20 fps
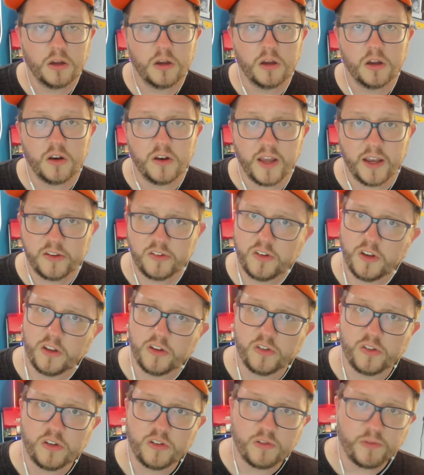Next
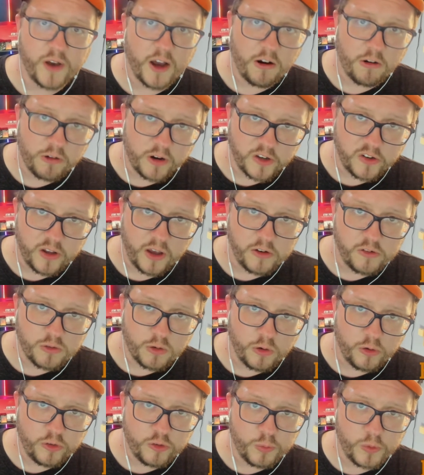is Devouring
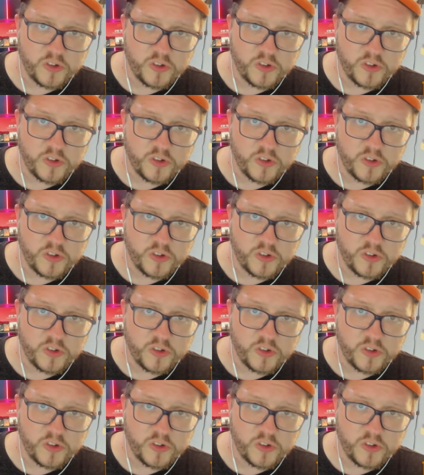Tendrils,